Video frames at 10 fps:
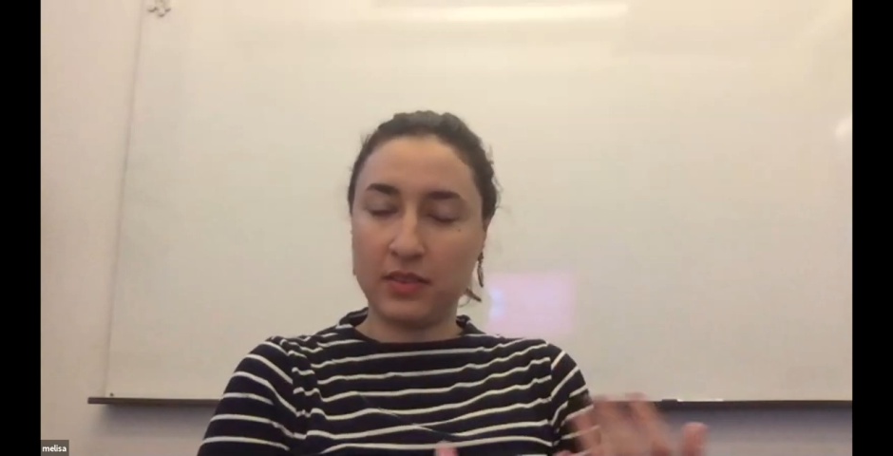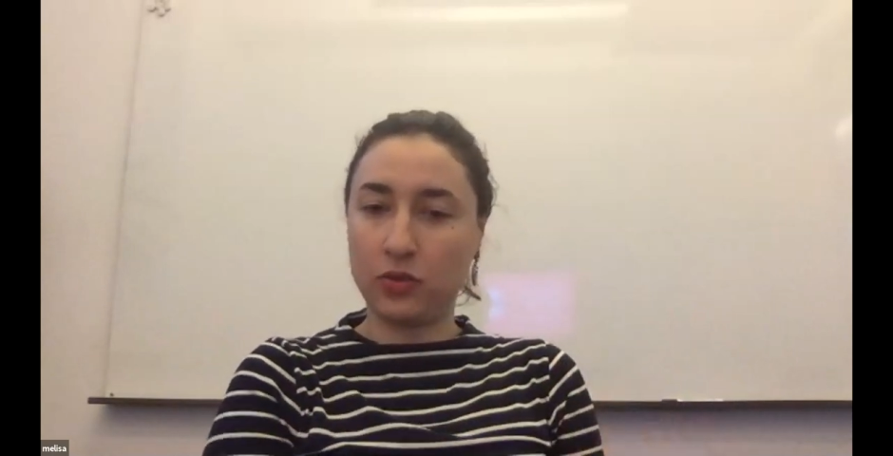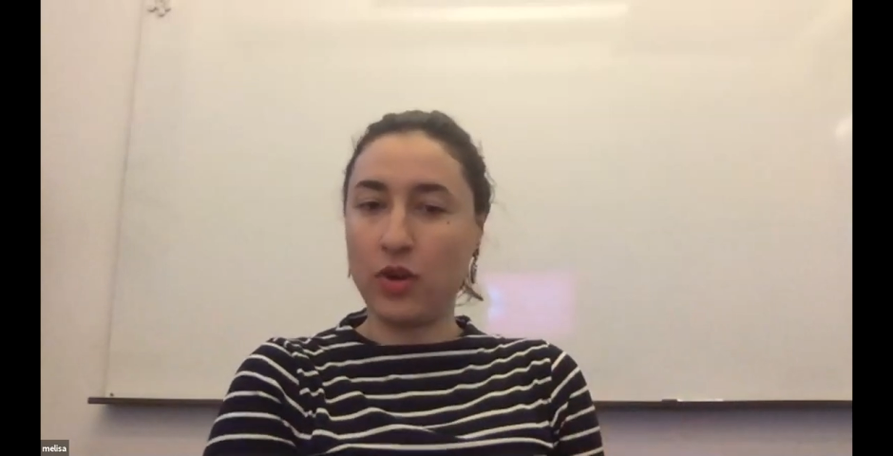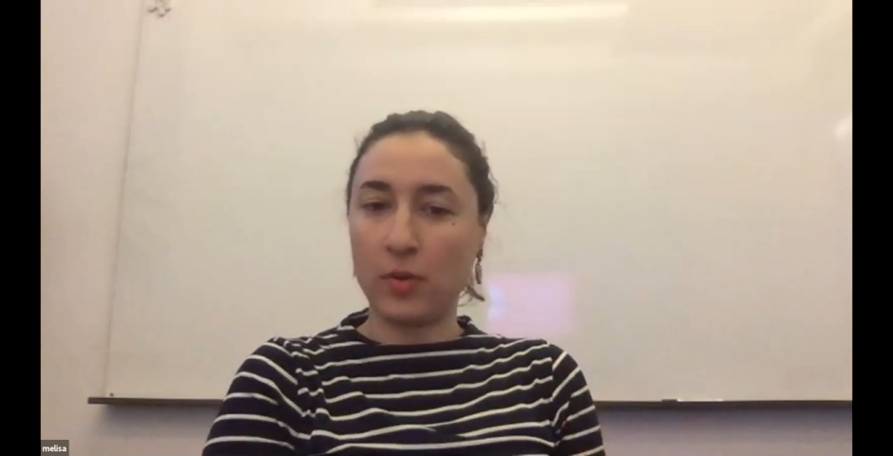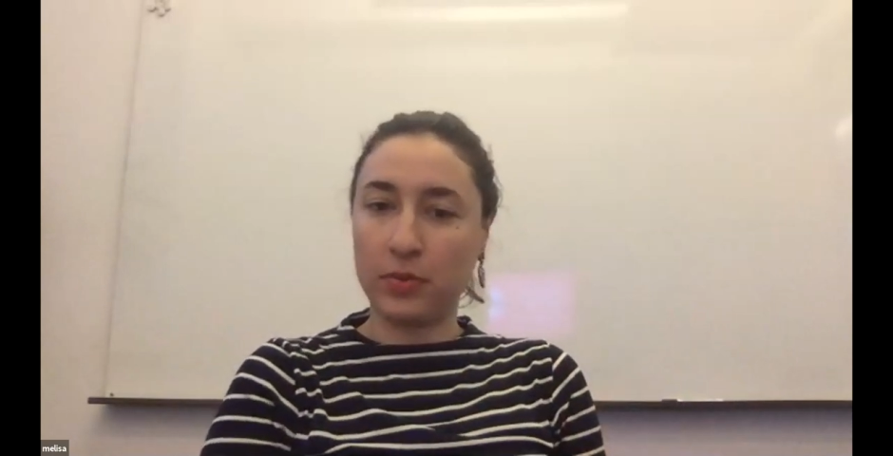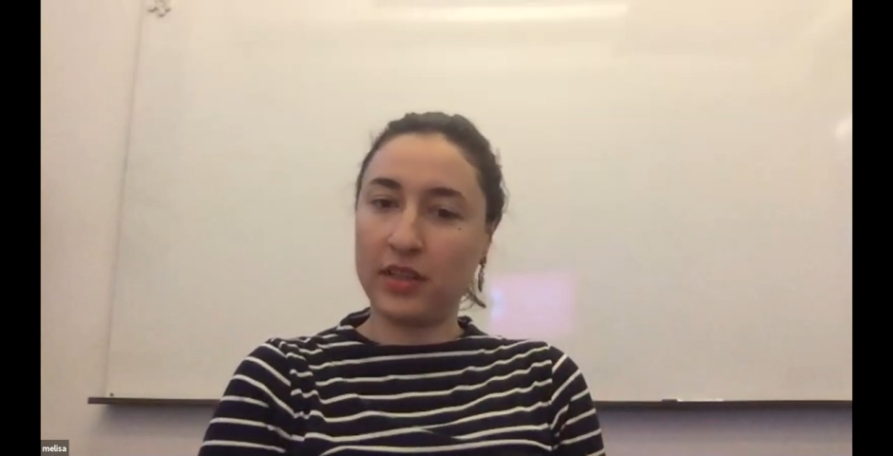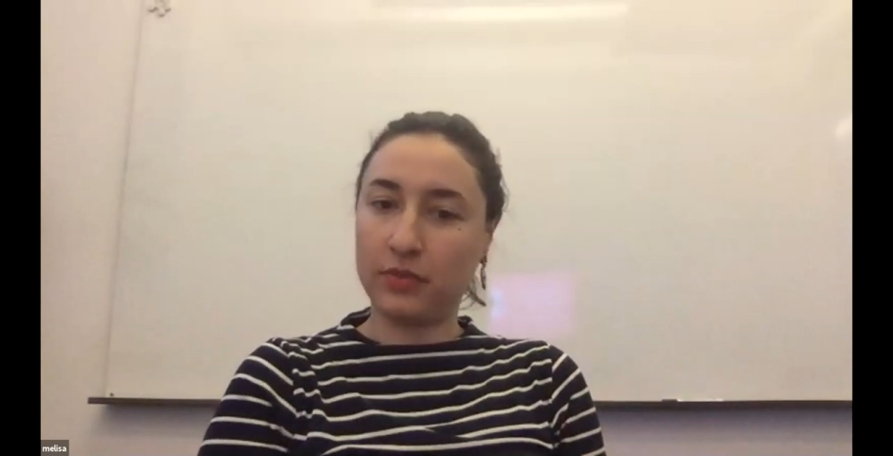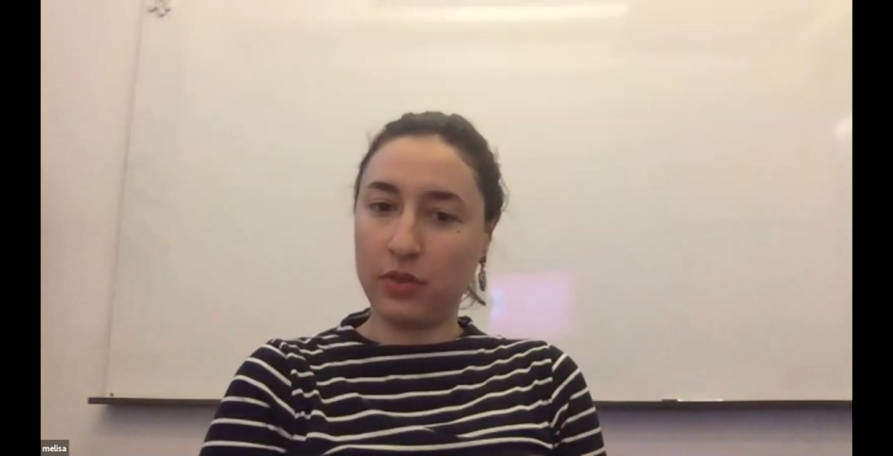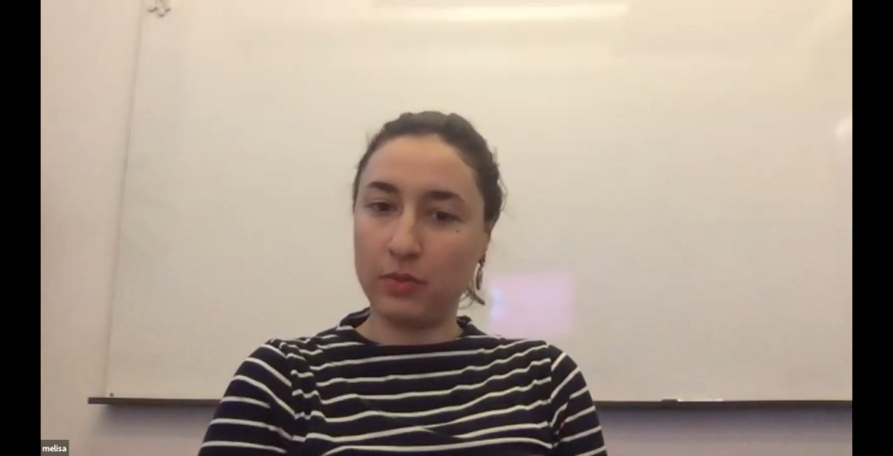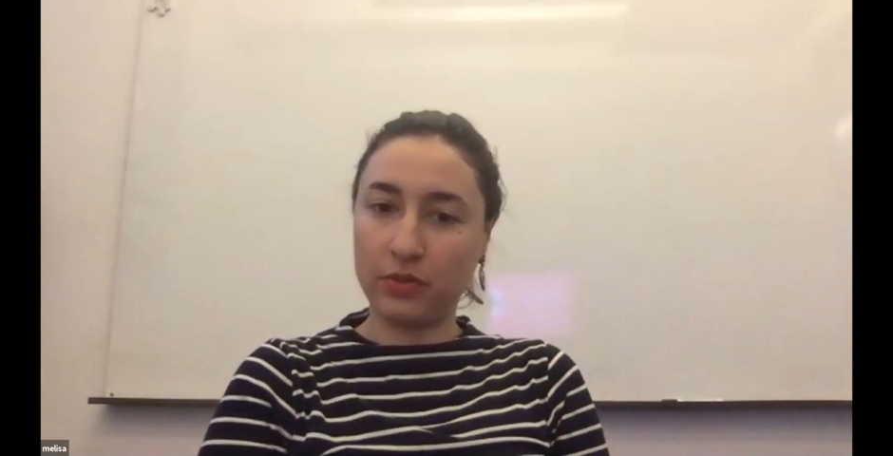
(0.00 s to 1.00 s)
to our
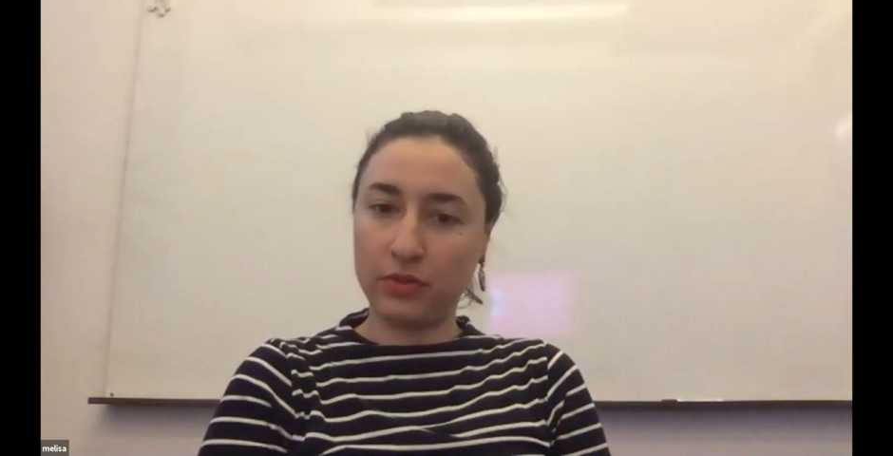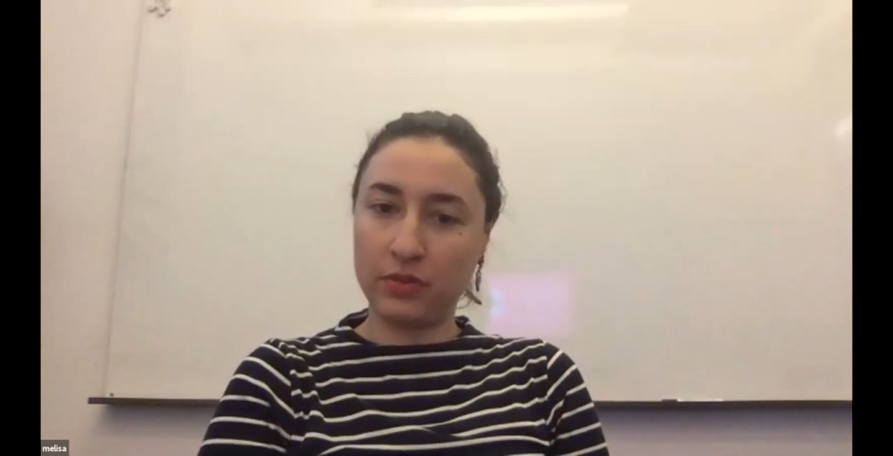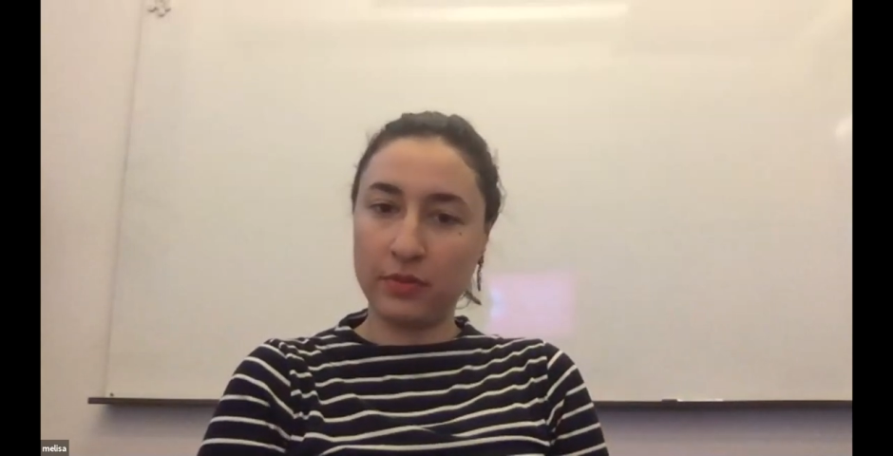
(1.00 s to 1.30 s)
platforms.